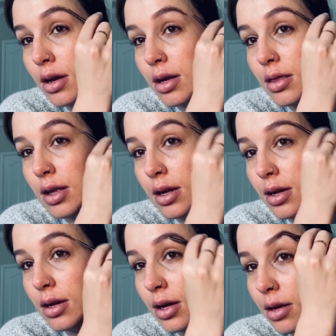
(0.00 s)
And
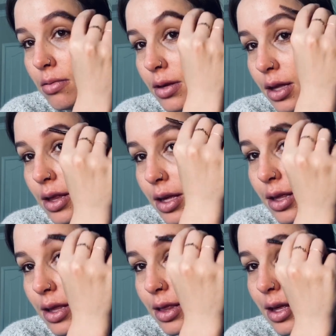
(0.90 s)
then I really
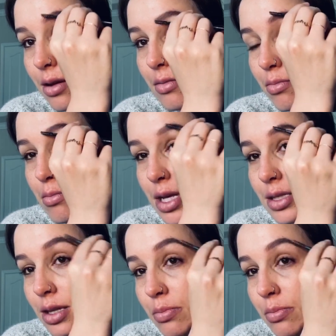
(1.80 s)
like that messy,